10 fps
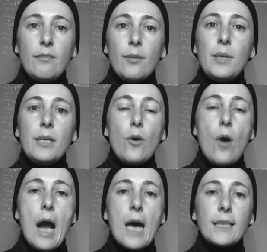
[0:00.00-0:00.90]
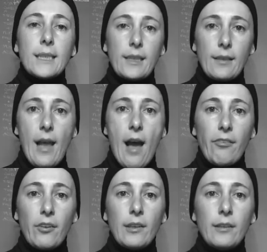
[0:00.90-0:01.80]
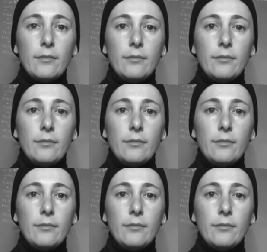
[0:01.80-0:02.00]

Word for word: Domingo asked, laughing.